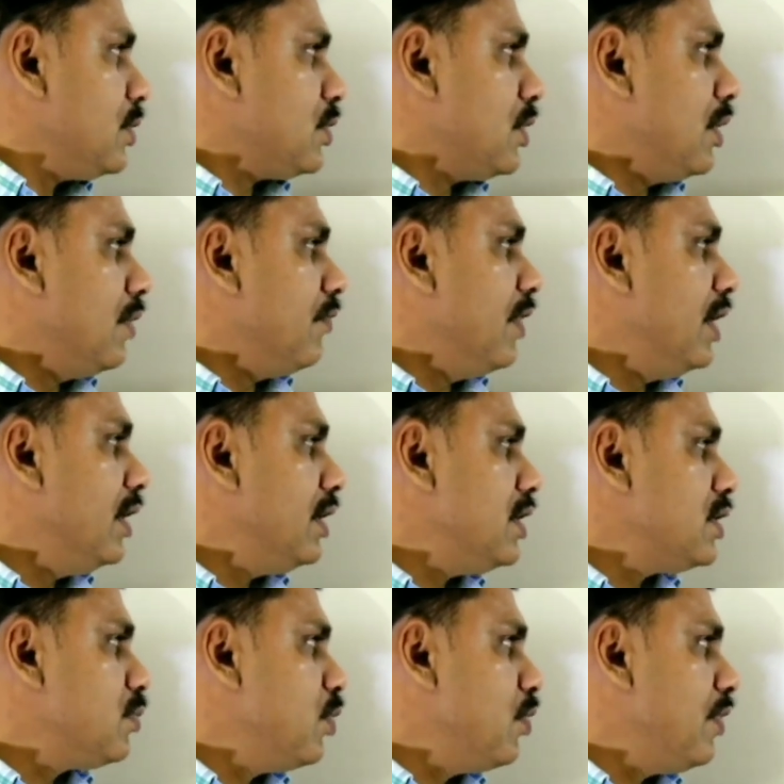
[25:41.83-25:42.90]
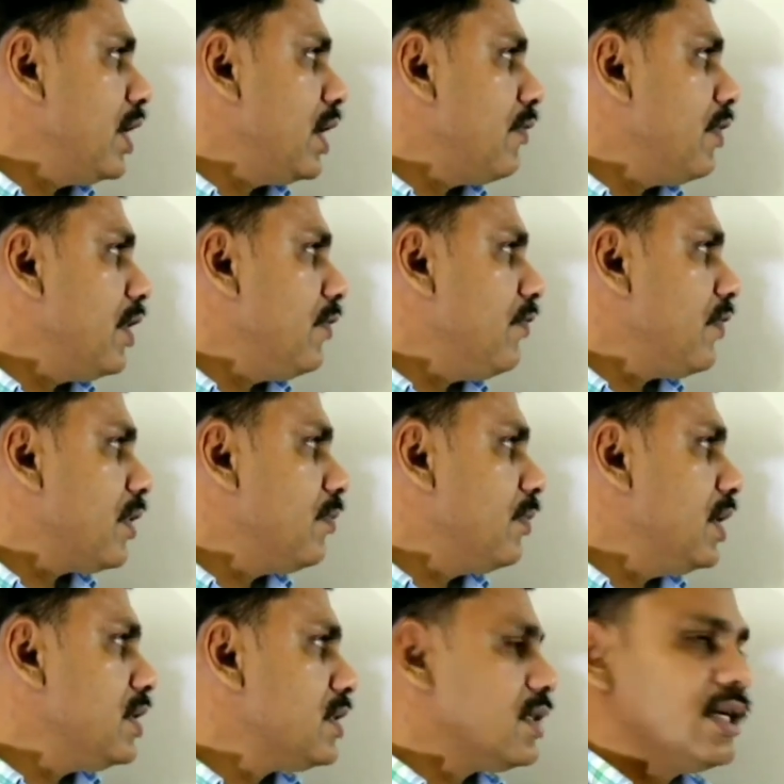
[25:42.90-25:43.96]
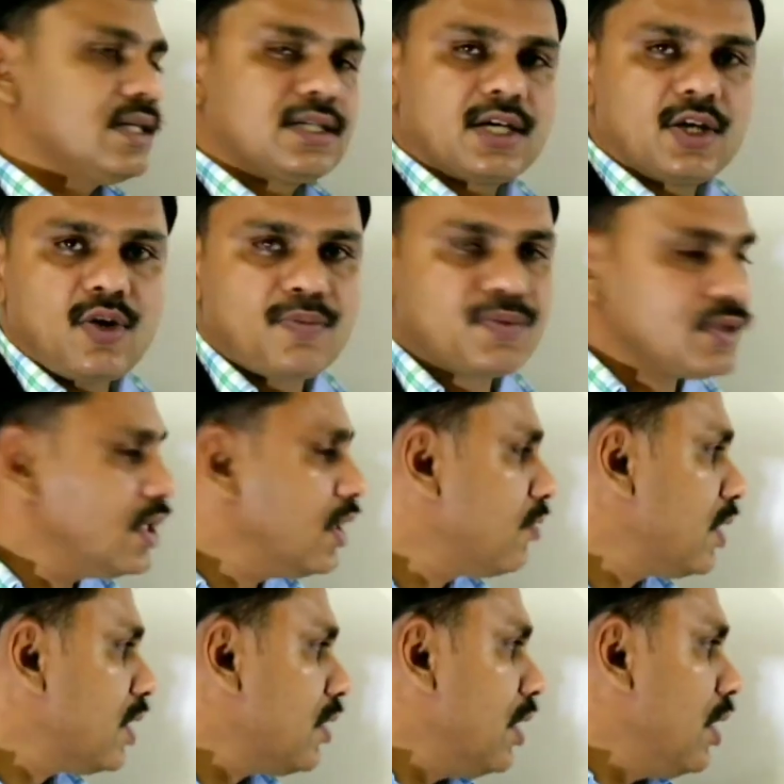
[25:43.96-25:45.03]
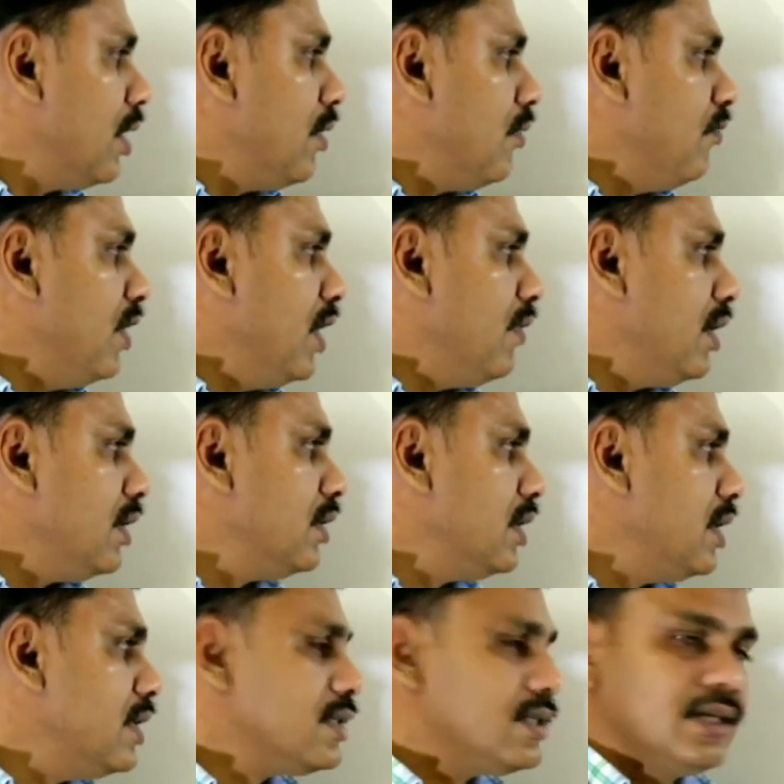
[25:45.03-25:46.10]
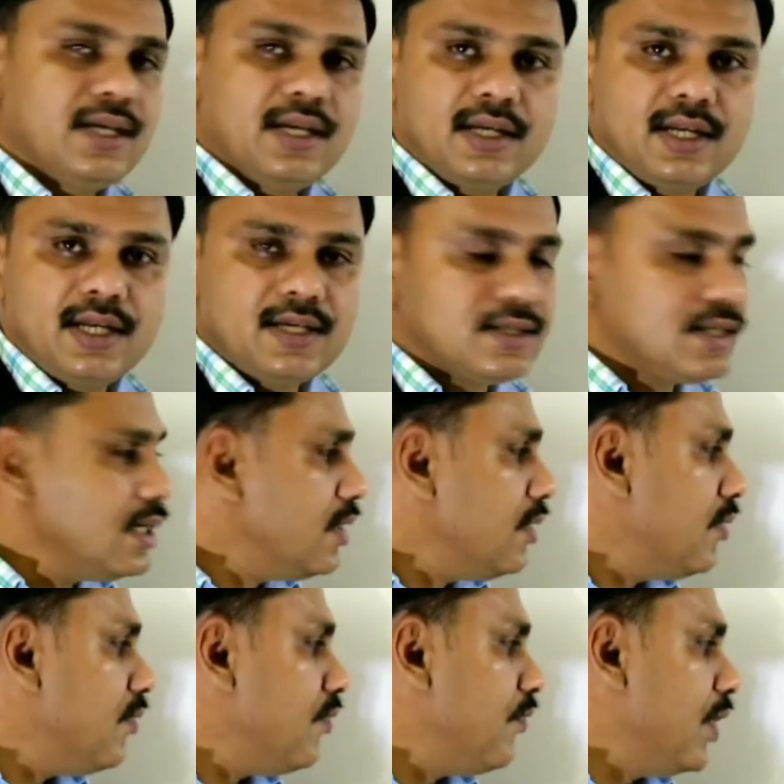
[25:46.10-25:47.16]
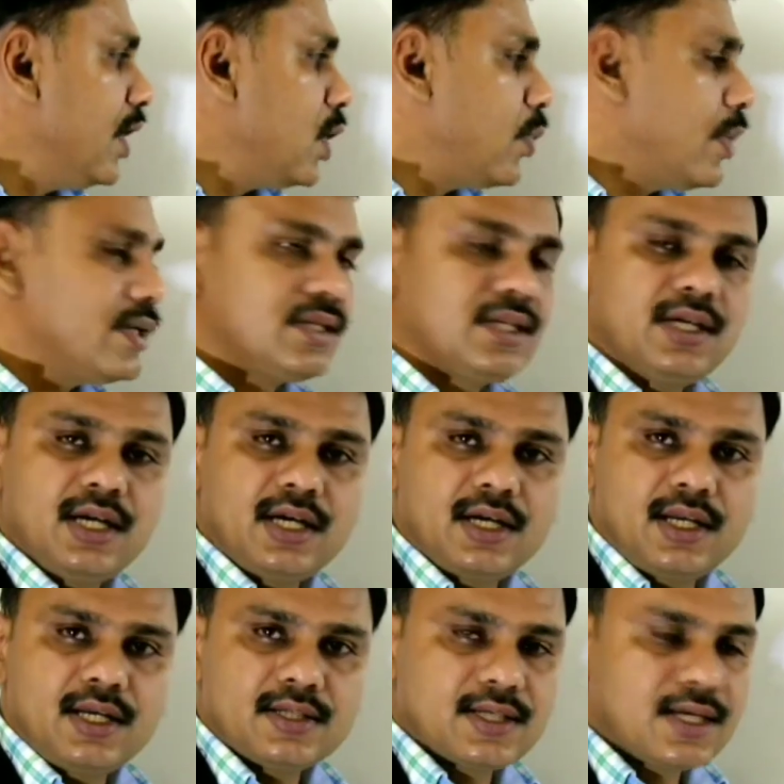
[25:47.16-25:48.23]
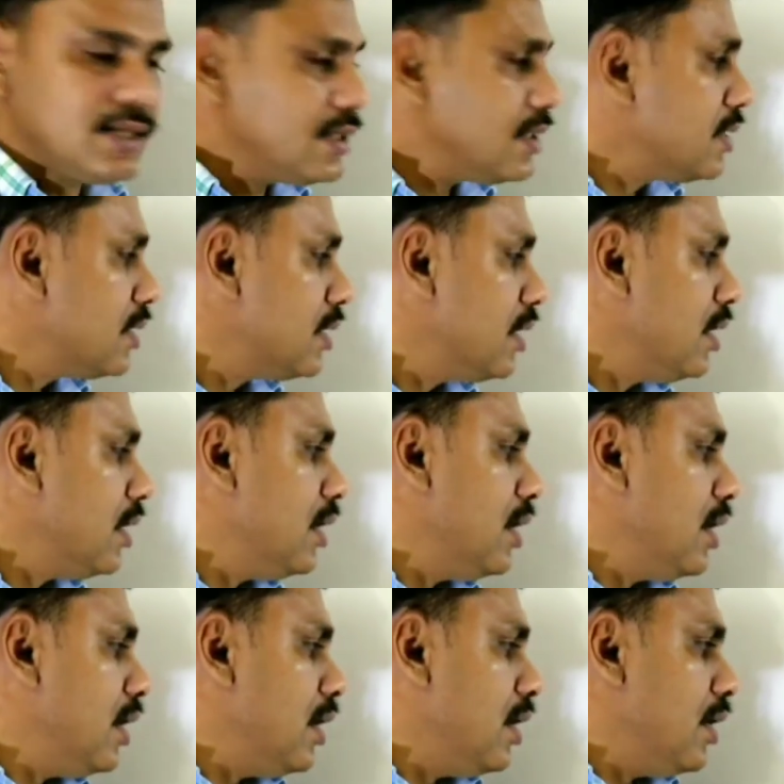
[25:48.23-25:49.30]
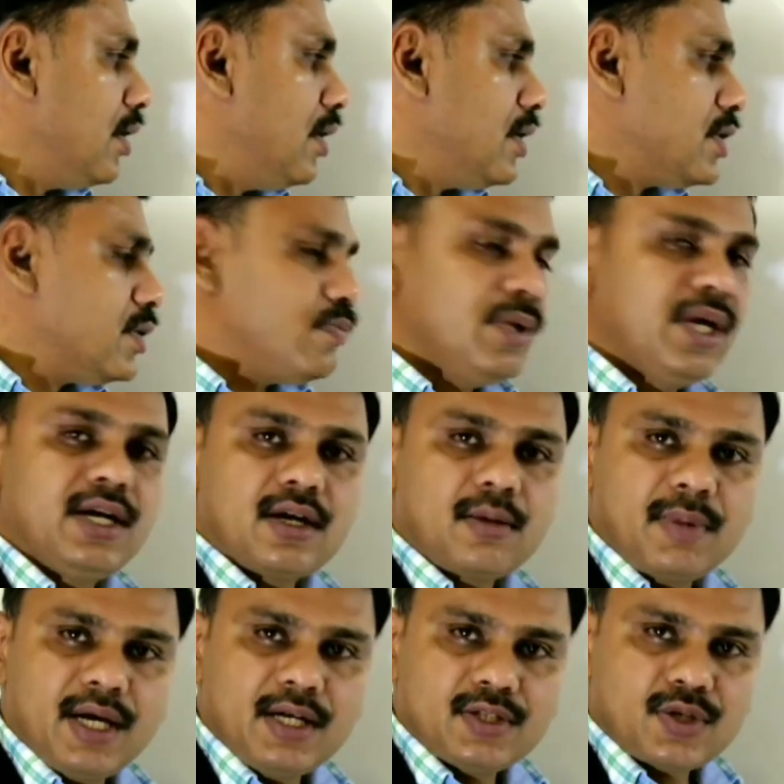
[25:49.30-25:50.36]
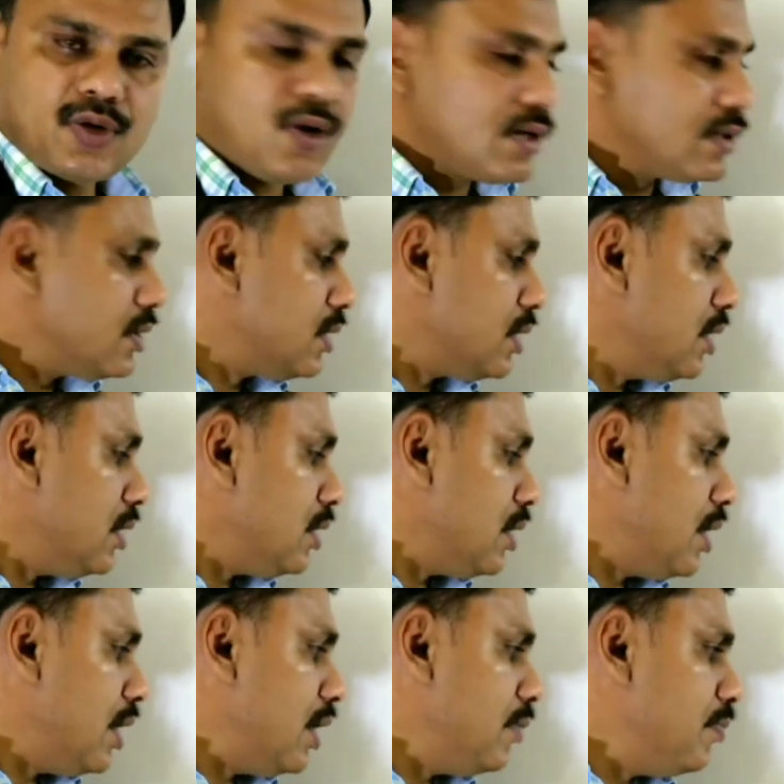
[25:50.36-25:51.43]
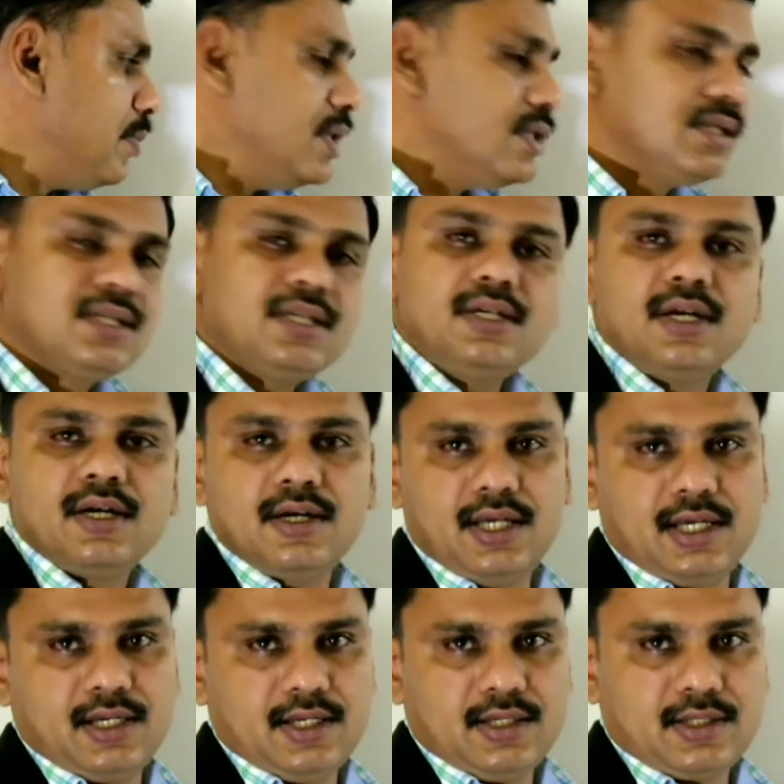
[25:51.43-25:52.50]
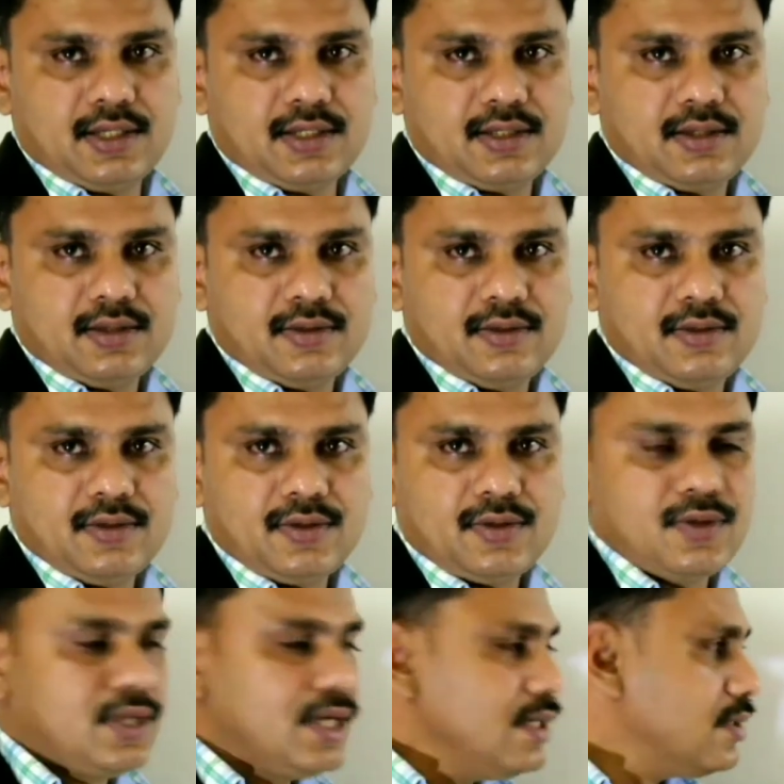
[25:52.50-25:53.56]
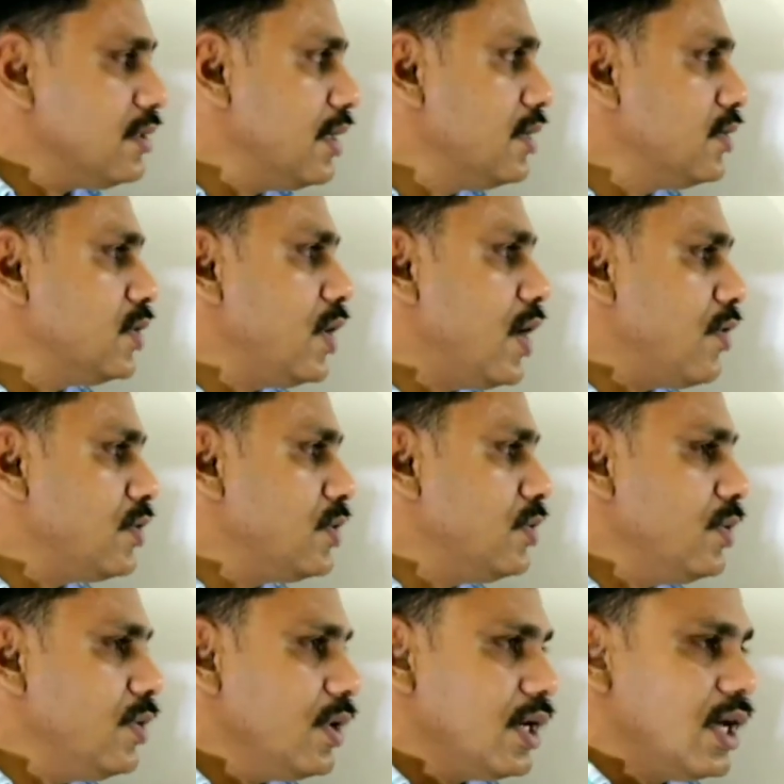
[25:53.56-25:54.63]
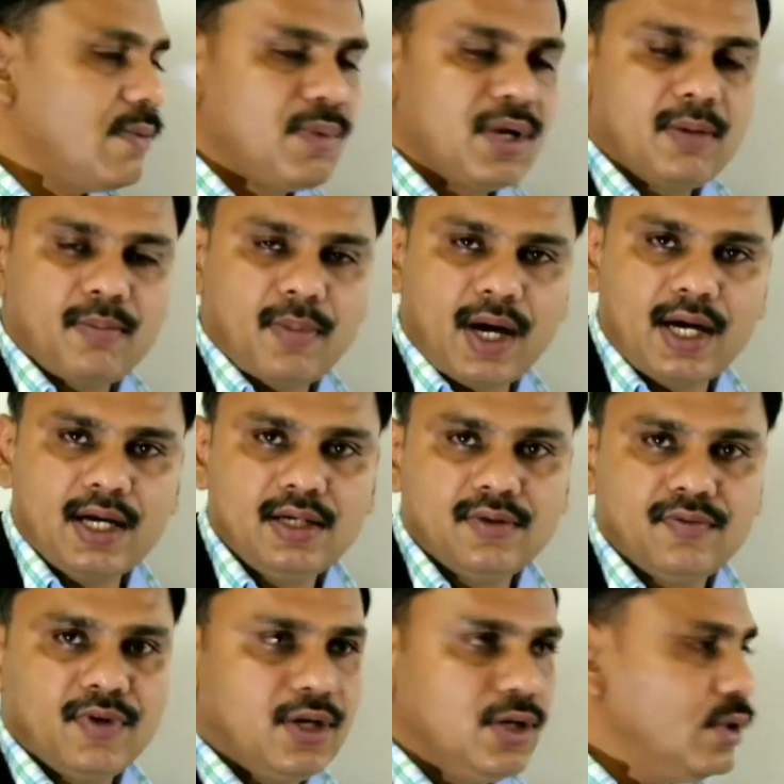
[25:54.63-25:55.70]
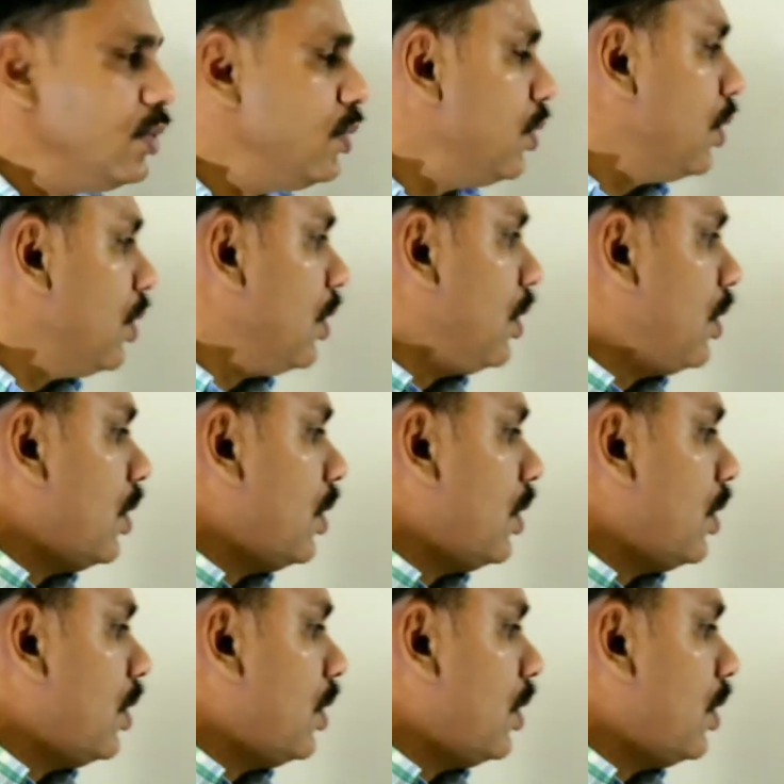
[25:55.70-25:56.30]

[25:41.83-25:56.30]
So when it is moving away from the stationary observer, wavelength is increasing, frequency decreases, speed remains constant, and pitch decreases. So these things you have to keep in mind when you